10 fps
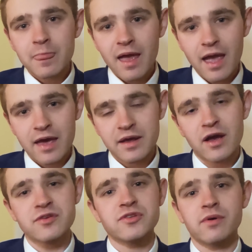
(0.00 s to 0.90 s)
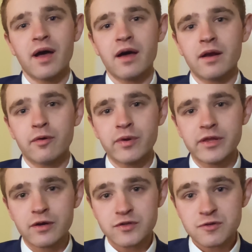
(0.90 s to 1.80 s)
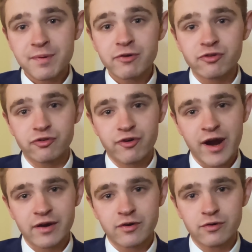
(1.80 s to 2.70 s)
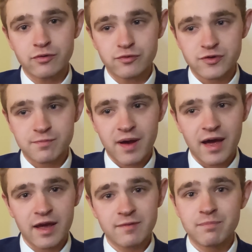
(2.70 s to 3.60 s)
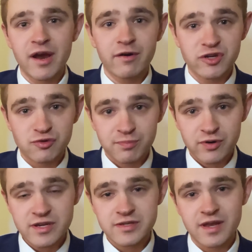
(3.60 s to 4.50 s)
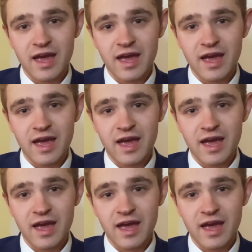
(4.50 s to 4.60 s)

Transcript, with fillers: and I also got a really good spiritual director who's my parish priest,